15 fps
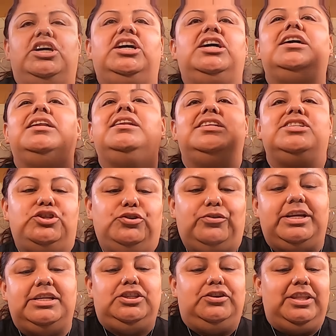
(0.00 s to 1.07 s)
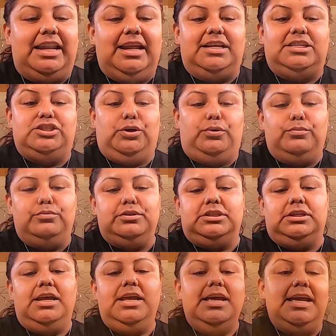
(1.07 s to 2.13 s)
good. The chorizo that I chose
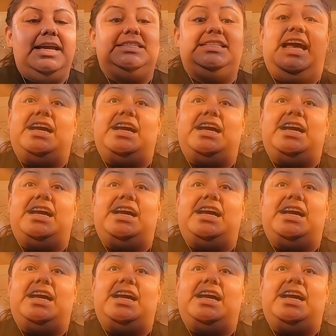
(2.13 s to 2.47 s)
is